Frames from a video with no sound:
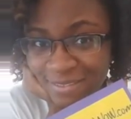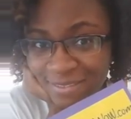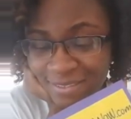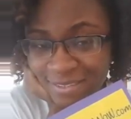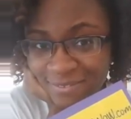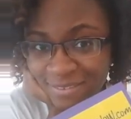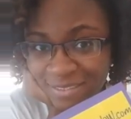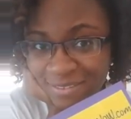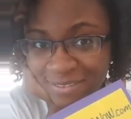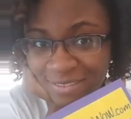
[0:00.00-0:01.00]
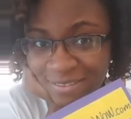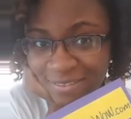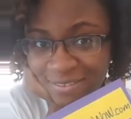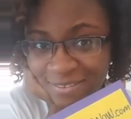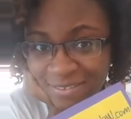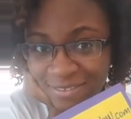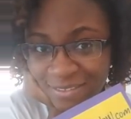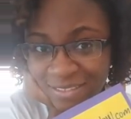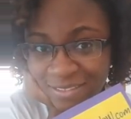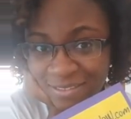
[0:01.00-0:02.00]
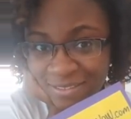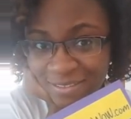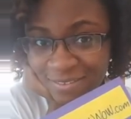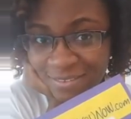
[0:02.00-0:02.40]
It's kind of awkward, and you don't have